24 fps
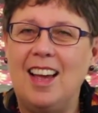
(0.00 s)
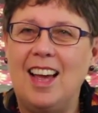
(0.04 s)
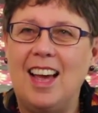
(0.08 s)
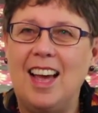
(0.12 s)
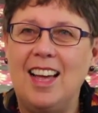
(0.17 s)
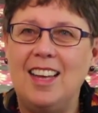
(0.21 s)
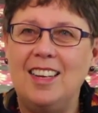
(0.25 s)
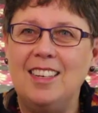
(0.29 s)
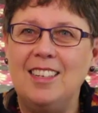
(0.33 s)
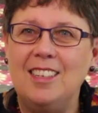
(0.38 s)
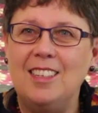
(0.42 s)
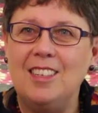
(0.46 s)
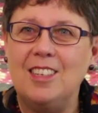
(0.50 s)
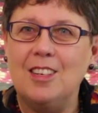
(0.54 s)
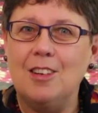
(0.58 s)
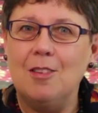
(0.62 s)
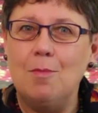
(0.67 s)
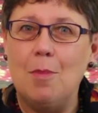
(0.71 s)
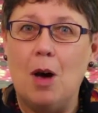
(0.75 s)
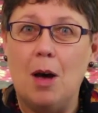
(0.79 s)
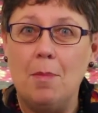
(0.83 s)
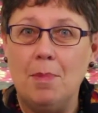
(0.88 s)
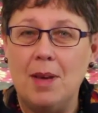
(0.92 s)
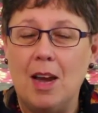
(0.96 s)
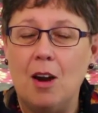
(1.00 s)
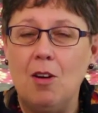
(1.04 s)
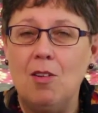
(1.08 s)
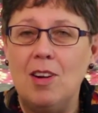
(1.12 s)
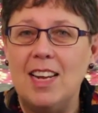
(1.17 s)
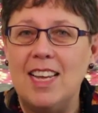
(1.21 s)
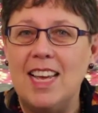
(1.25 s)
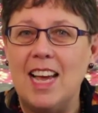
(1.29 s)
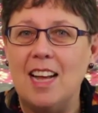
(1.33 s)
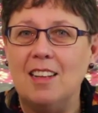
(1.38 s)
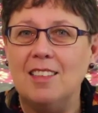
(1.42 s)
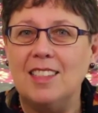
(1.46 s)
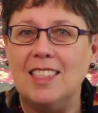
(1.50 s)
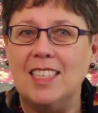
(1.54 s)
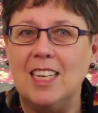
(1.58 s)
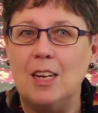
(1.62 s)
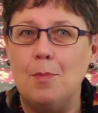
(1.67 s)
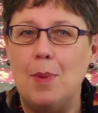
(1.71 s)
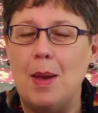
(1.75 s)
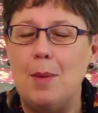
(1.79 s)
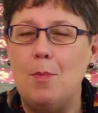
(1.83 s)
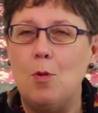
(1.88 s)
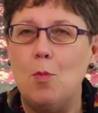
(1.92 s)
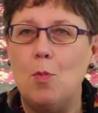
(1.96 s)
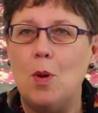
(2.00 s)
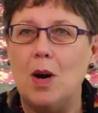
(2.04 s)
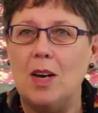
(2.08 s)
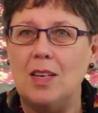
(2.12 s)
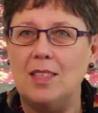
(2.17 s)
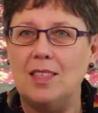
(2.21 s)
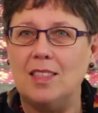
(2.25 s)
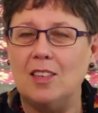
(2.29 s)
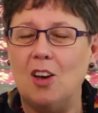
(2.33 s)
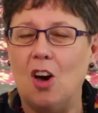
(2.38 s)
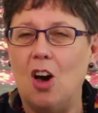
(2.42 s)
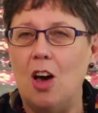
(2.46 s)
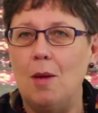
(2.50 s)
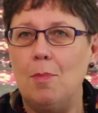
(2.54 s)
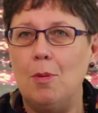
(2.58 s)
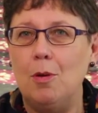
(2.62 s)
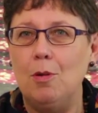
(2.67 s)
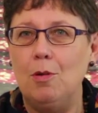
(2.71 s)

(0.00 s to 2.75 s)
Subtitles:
and I'm currently counselling people by Skype